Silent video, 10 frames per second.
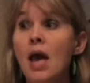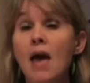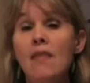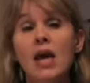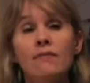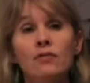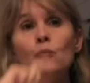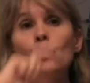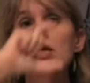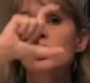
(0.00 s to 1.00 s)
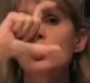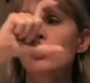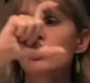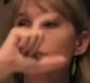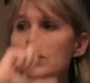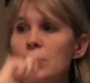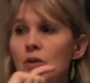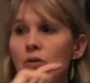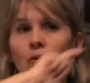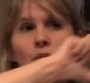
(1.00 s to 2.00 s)
and they have to reach towards a
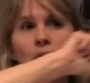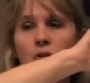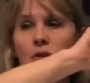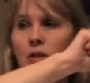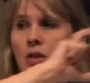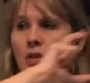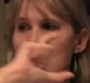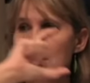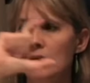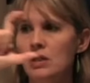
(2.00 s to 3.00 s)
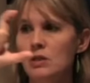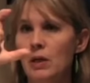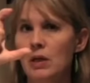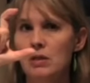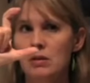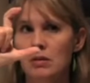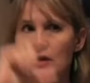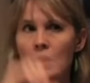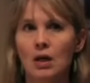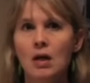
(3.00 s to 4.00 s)
particular location in signing space,
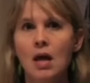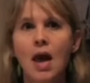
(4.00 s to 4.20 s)
okay?